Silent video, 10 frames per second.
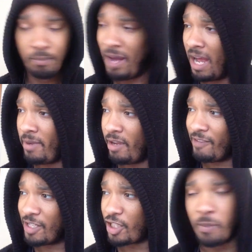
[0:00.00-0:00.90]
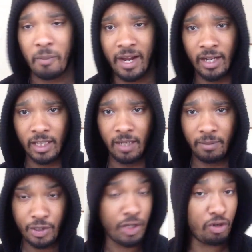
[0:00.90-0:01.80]
Batman v Superman
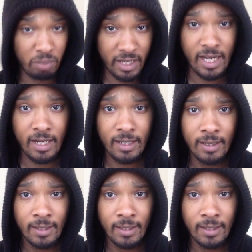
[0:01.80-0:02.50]
clip, Do You Bleed?